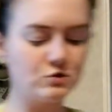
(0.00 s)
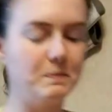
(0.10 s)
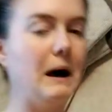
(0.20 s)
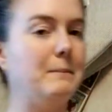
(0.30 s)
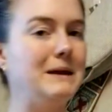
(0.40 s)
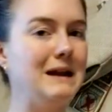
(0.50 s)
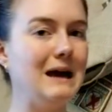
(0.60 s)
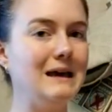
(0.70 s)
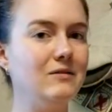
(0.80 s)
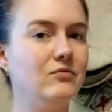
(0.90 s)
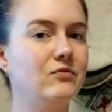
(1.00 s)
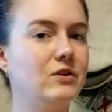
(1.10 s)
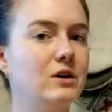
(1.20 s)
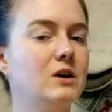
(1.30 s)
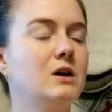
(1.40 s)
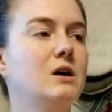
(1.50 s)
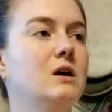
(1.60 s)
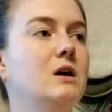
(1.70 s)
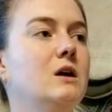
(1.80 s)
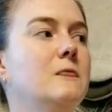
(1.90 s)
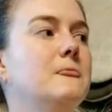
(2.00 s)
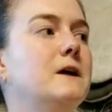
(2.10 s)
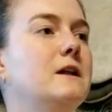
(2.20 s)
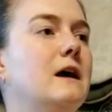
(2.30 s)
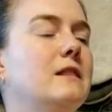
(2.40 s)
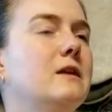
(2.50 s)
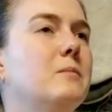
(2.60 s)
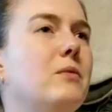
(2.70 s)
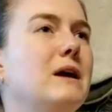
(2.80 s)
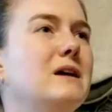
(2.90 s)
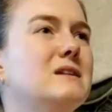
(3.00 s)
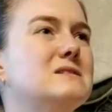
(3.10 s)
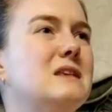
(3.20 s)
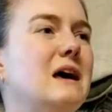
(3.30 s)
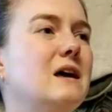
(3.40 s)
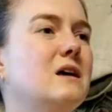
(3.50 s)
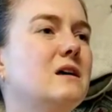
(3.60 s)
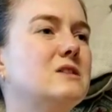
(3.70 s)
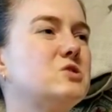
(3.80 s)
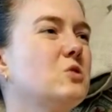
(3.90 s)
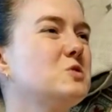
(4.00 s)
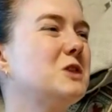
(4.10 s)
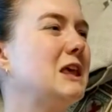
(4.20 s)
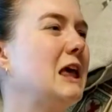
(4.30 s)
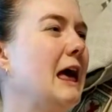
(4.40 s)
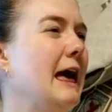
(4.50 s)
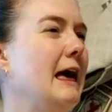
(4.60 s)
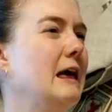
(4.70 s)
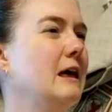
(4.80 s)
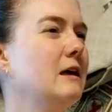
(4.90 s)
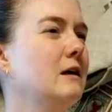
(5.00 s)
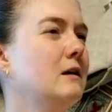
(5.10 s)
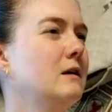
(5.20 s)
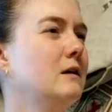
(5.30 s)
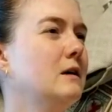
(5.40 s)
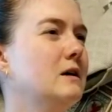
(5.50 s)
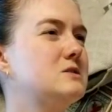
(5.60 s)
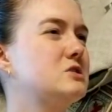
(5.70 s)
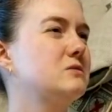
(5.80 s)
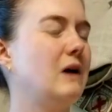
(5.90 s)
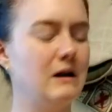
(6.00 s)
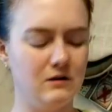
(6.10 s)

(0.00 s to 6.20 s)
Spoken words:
puppy knife. The brand is like, it starts with a K. It's, I don't know,